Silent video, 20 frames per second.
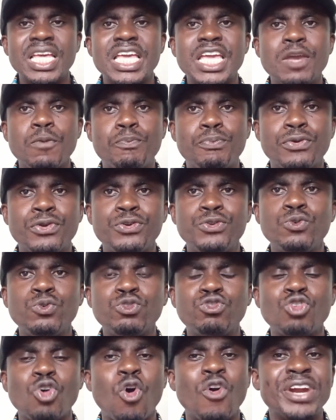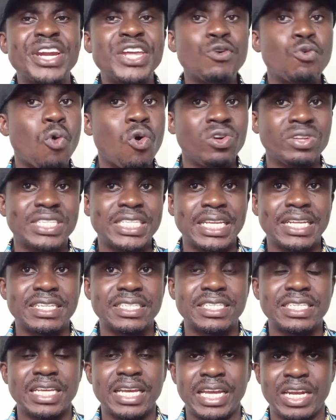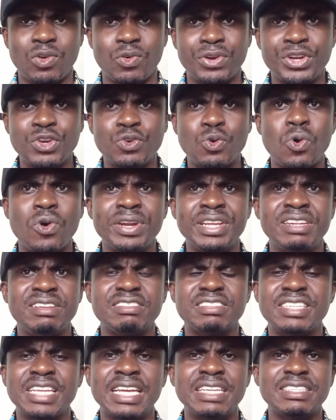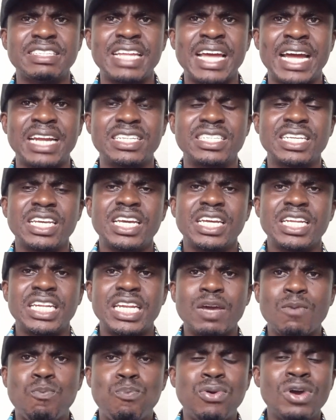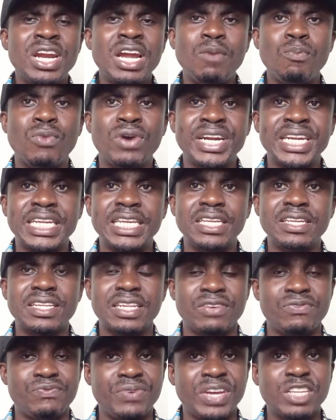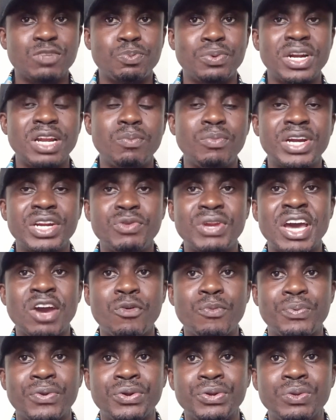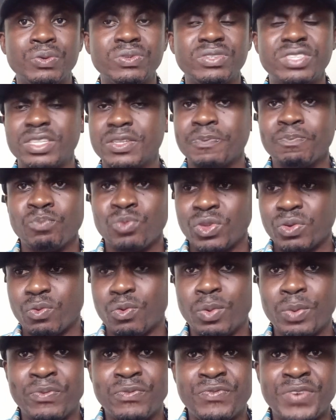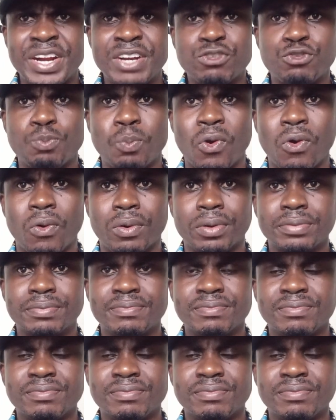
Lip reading: It produced unequal cells, and unequal in the sense that the polar body, the first polar body that we produce, will be very small,